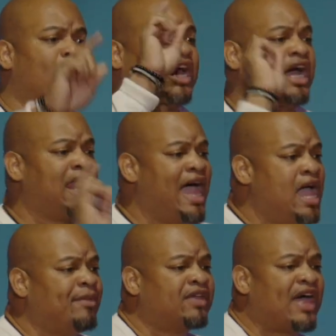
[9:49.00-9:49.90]
not
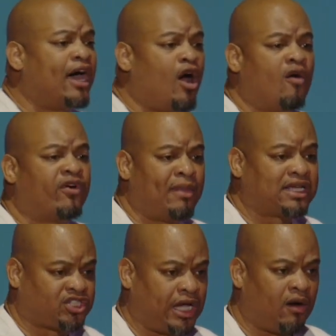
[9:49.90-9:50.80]
proclaiming that over
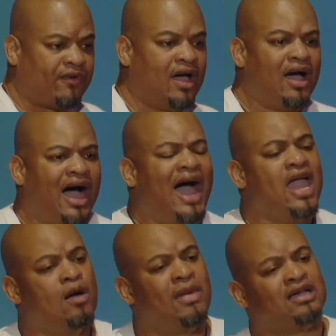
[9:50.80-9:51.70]
myself. I
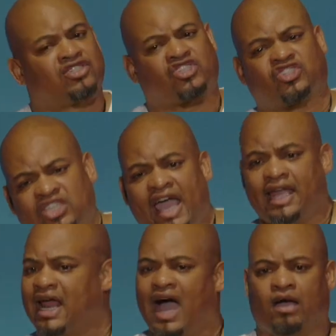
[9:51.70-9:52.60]
am a saint.
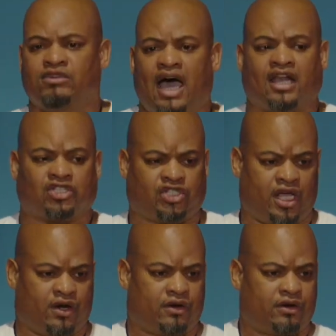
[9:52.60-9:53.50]
I am not a
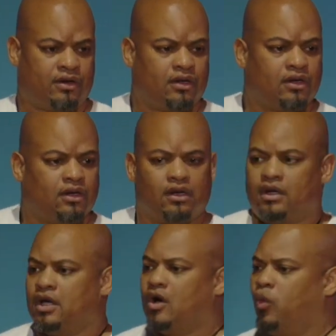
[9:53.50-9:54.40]
sinner.
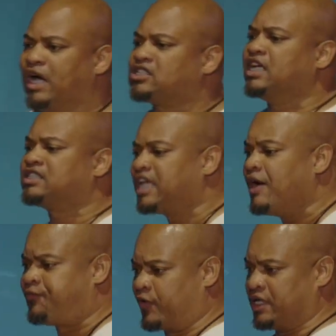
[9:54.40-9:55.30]
What's the
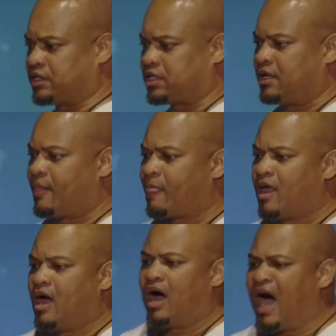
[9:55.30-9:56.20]
difference?
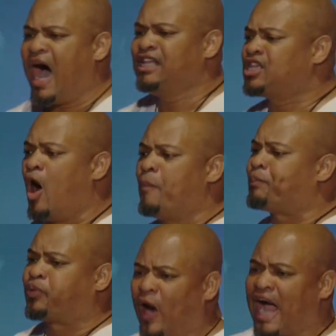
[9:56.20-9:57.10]
I don't
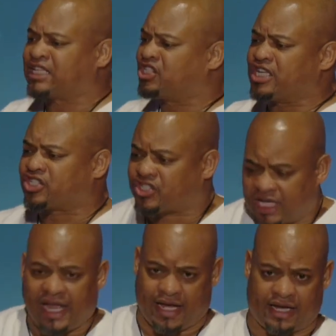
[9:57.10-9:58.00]
practice
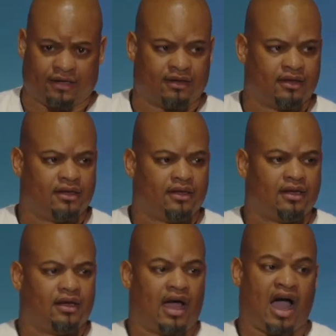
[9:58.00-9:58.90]
sin.
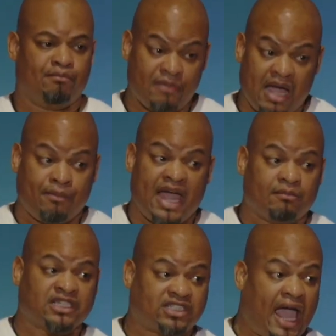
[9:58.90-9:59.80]
I may make
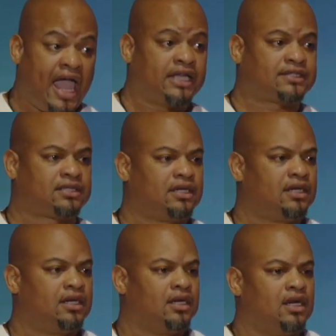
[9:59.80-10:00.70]
mistakes,
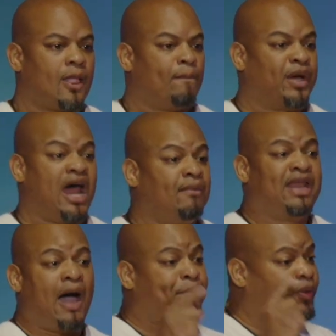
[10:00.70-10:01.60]
but I'm
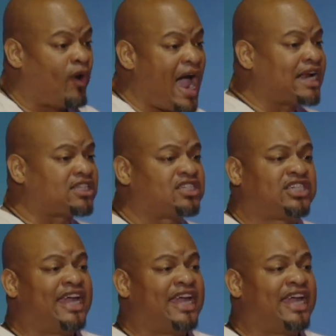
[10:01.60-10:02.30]
not practicing